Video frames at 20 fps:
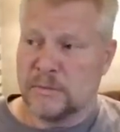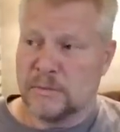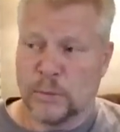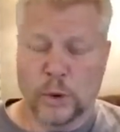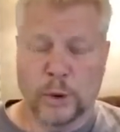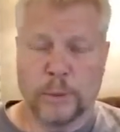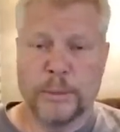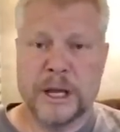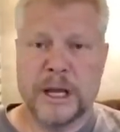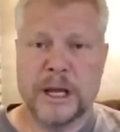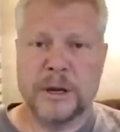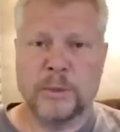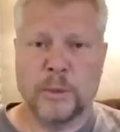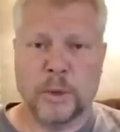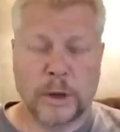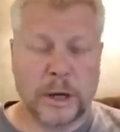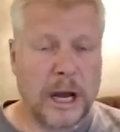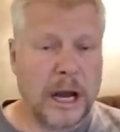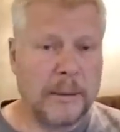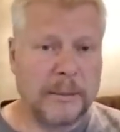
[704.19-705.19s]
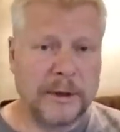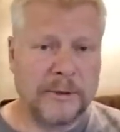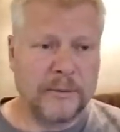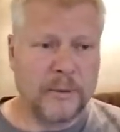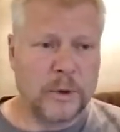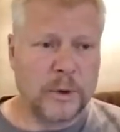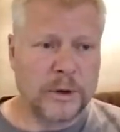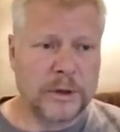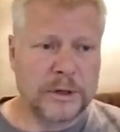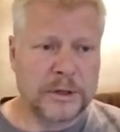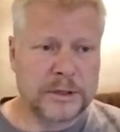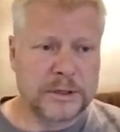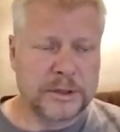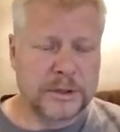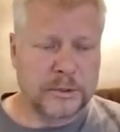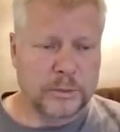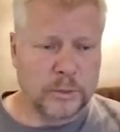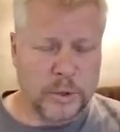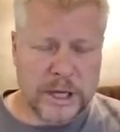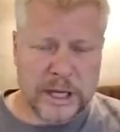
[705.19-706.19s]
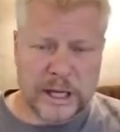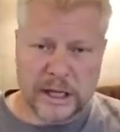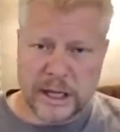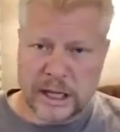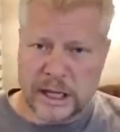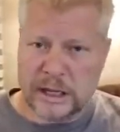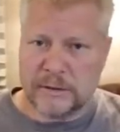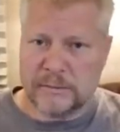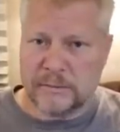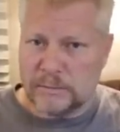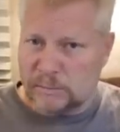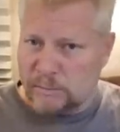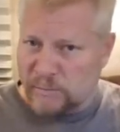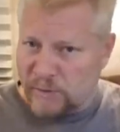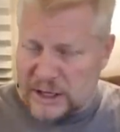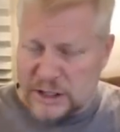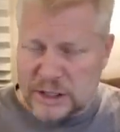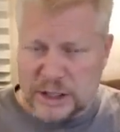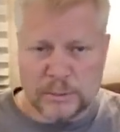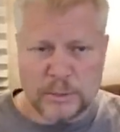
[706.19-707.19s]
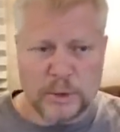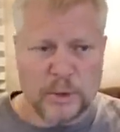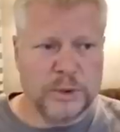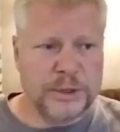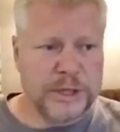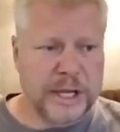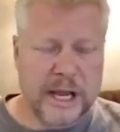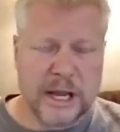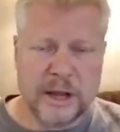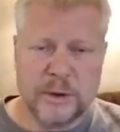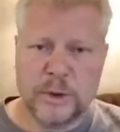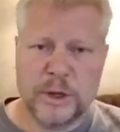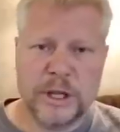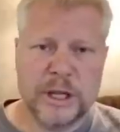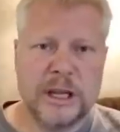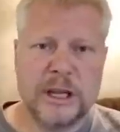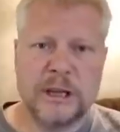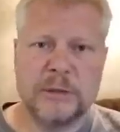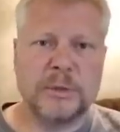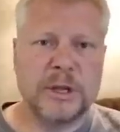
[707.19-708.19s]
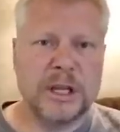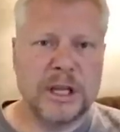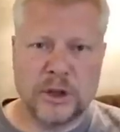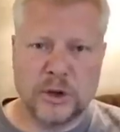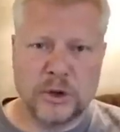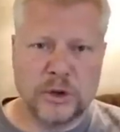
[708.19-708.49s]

we're men, we're omnivores, we eat vegetables and we eat meat.